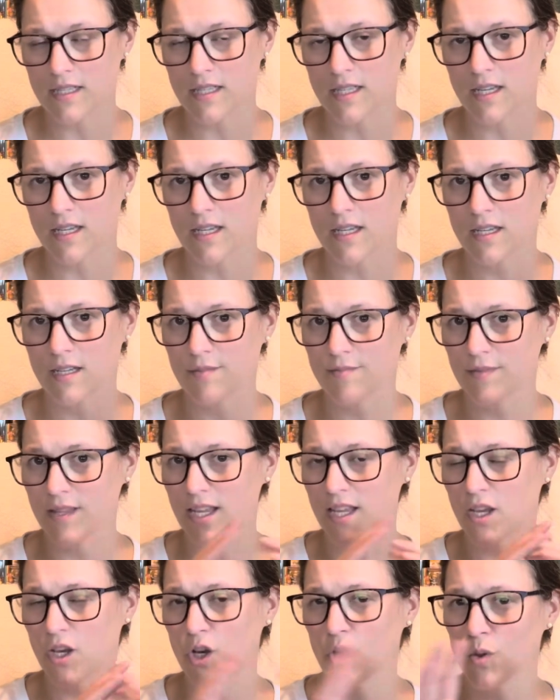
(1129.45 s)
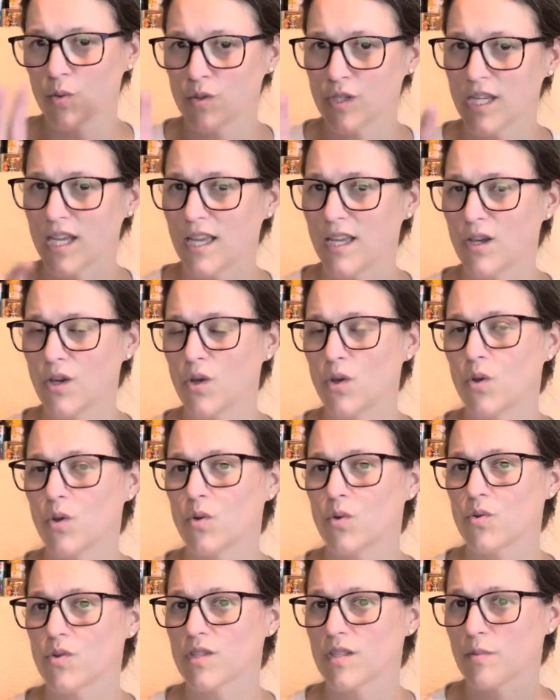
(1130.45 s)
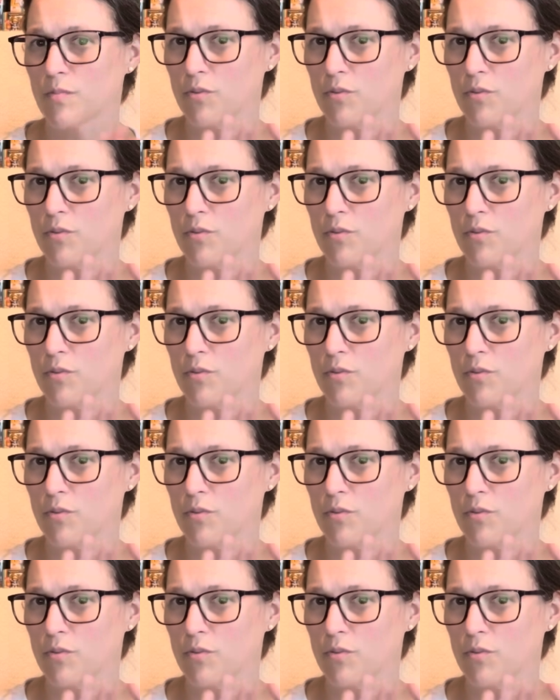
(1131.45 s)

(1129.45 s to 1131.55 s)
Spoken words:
the like hotels,